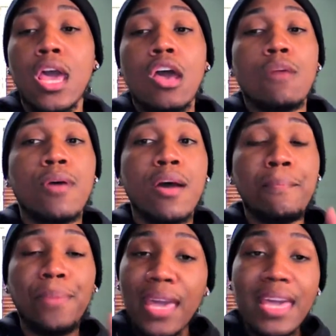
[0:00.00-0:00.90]
But
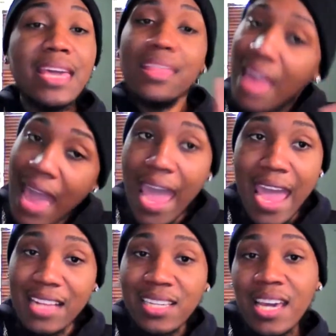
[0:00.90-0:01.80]
being
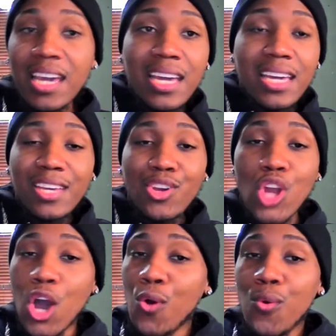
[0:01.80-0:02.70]
that, you
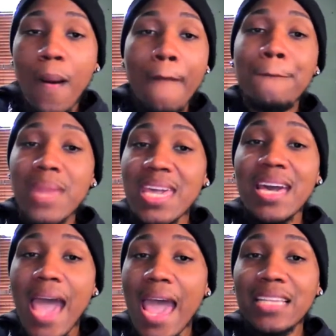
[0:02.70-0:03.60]
know, Mia
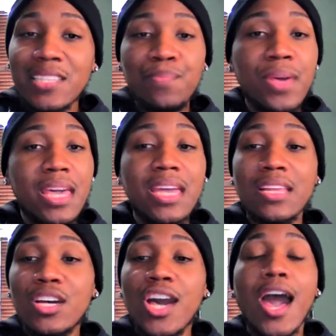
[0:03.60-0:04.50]
has been
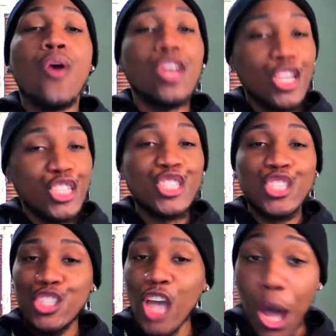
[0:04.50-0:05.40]
caught in
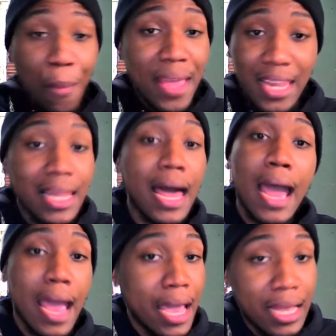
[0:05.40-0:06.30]
so many
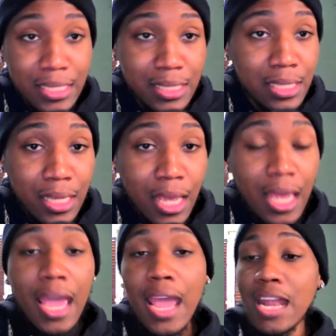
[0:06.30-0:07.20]
lies,
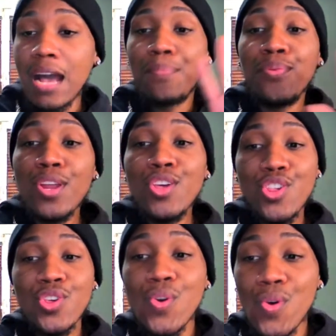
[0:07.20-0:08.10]
and I'm pretty
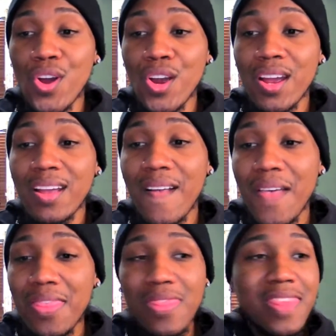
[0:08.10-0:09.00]
sure
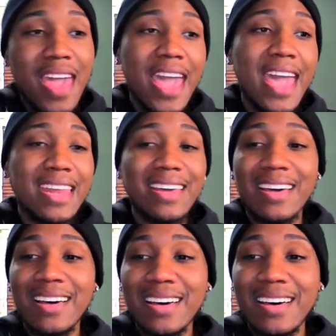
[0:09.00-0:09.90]
that
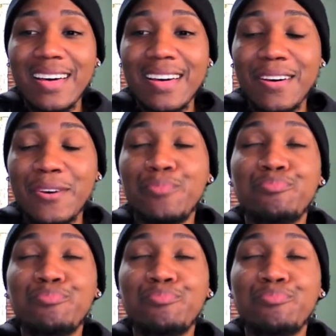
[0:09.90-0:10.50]
um